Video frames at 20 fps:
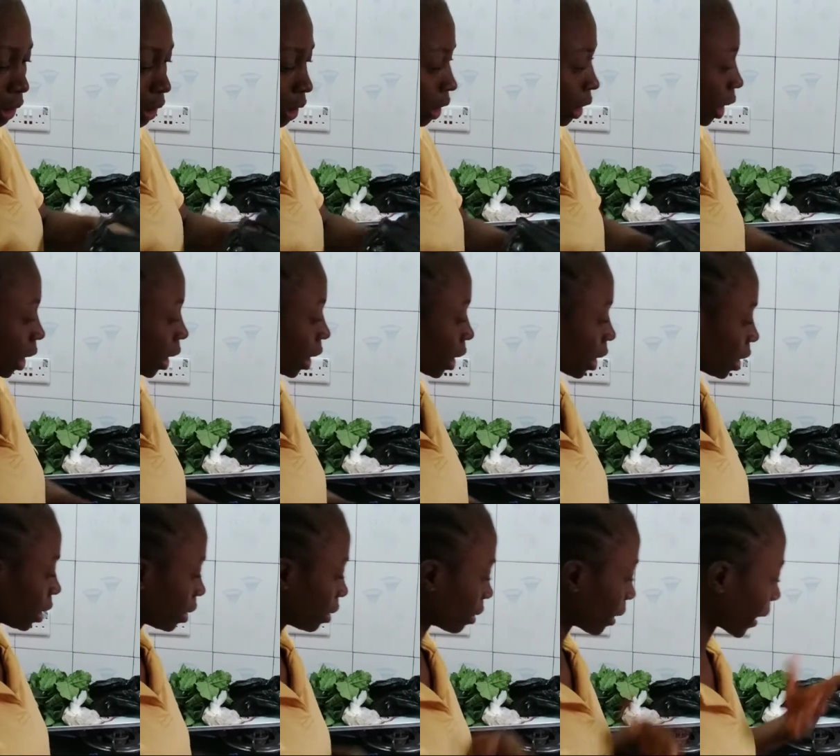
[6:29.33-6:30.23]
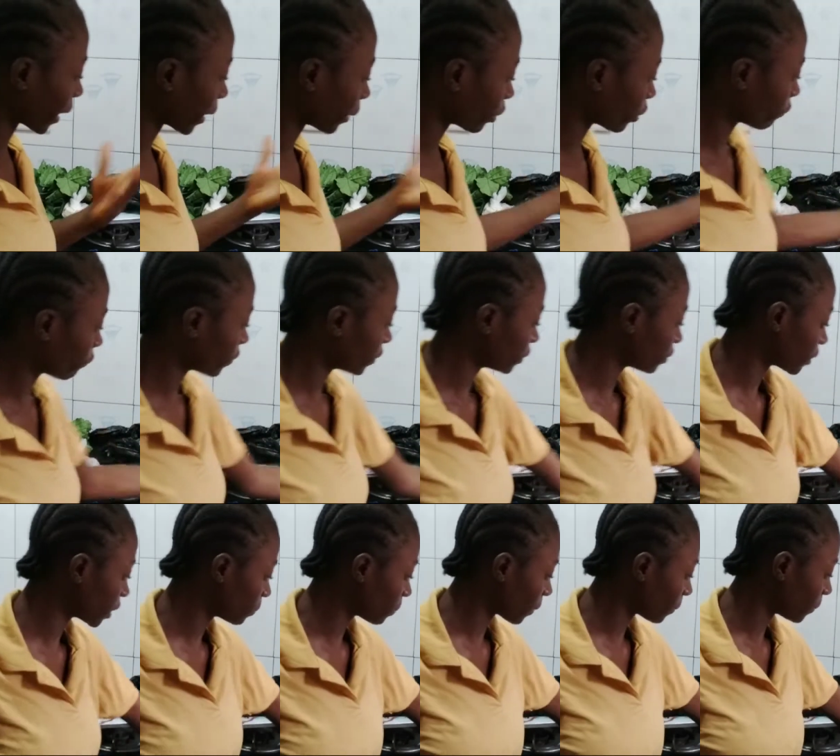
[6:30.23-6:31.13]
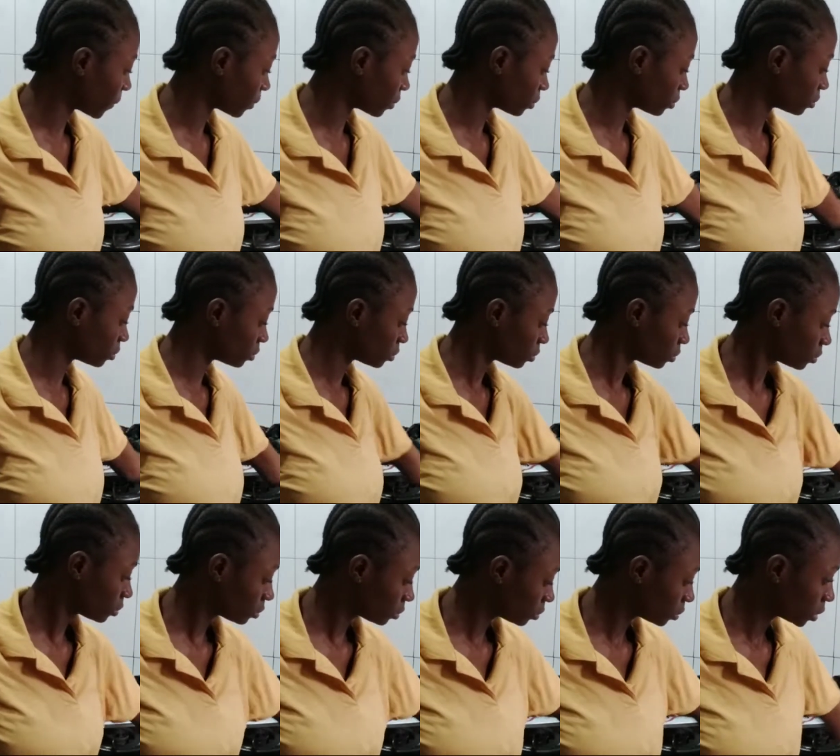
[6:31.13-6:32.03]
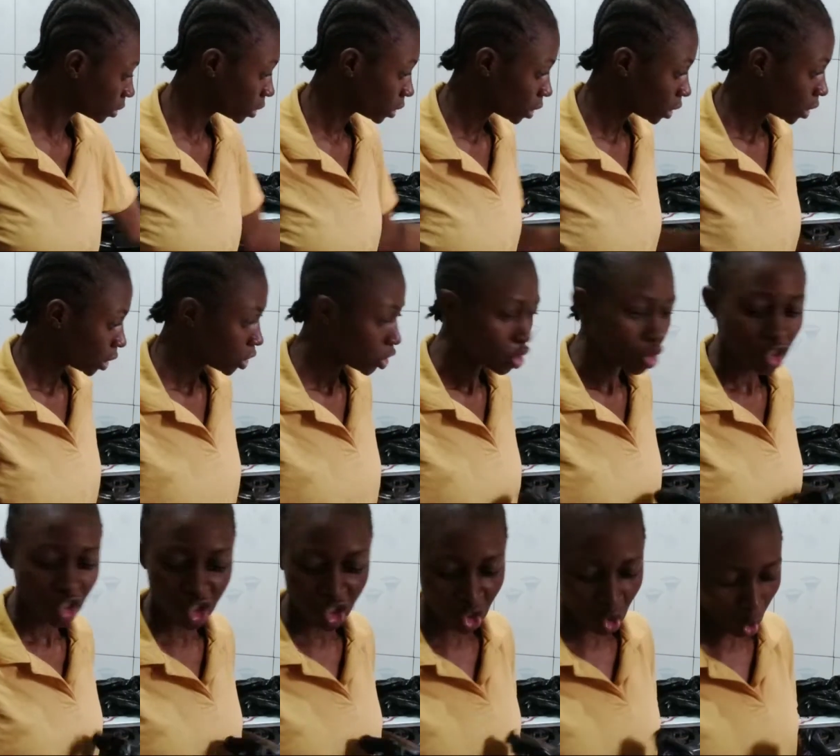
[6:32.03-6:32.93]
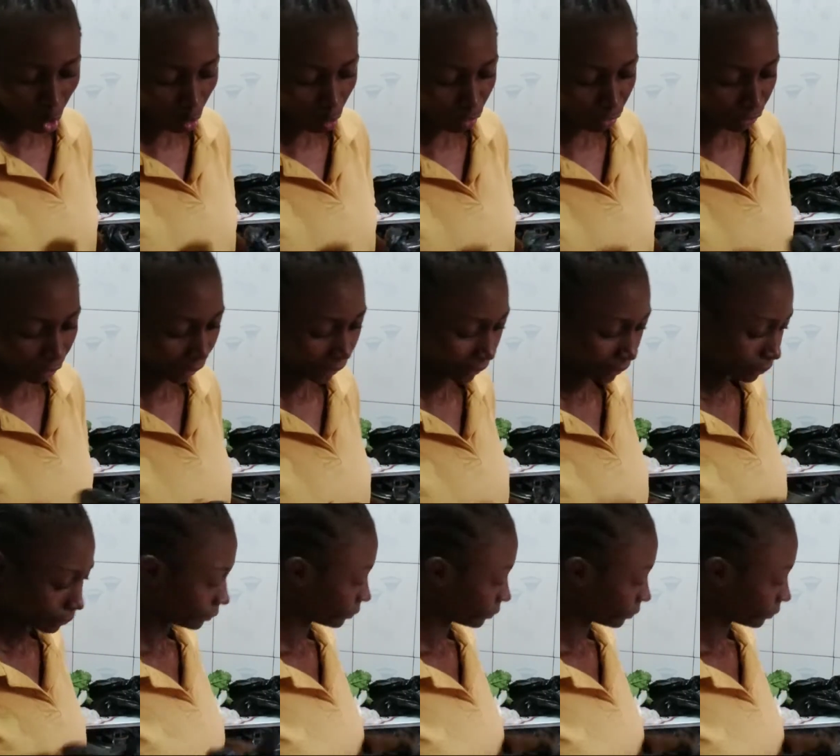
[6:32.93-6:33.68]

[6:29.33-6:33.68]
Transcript: Here, I cannot find the red pepper. Jehovah.